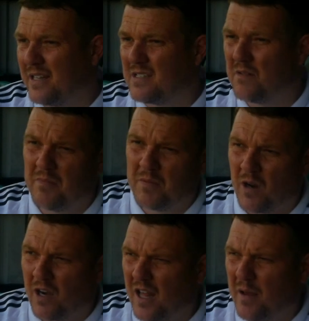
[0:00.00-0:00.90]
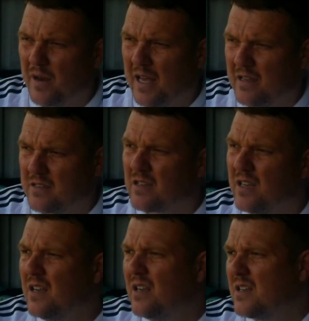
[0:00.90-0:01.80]
sin bin one of their players,
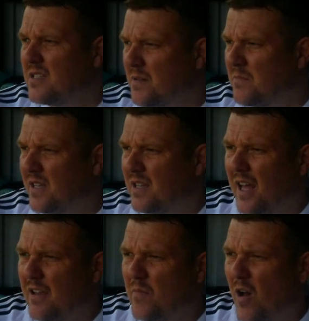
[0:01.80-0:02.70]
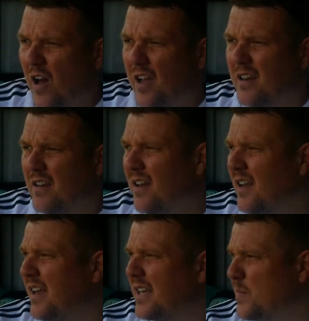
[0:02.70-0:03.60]
sin bin Dave Martin.
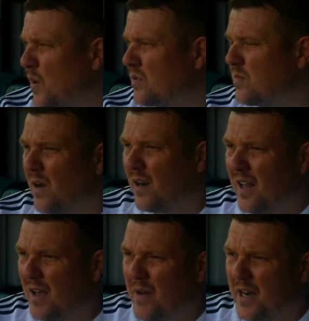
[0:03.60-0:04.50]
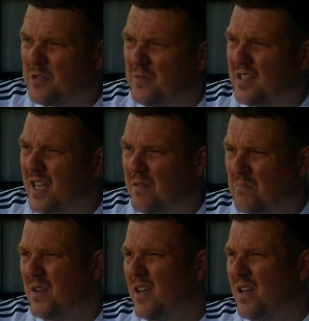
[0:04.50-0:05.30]
He's booked one of their management team.